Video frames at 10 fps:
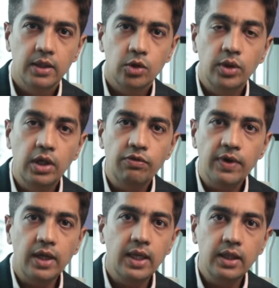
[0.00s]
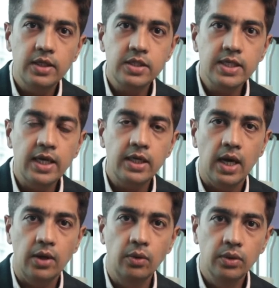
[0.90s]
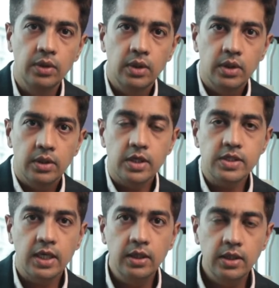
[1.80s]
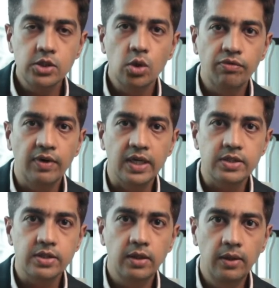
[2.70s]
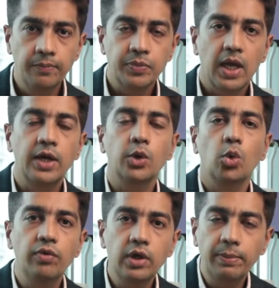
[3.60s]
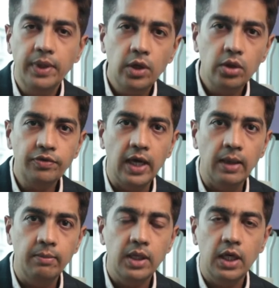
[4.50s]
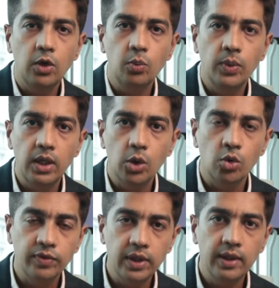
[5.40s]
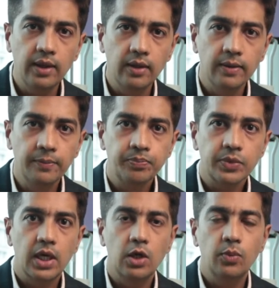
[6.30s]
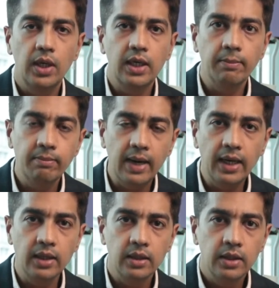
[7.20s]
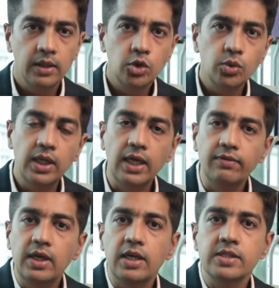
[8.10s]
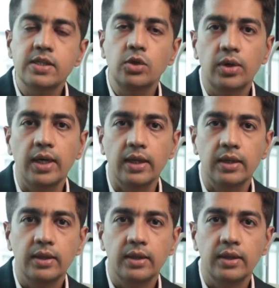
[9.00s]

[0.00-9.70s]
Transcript: To the effect that this eye now, the signals go faster and over a period time, it will overtake, it will come back to the level as the good eye.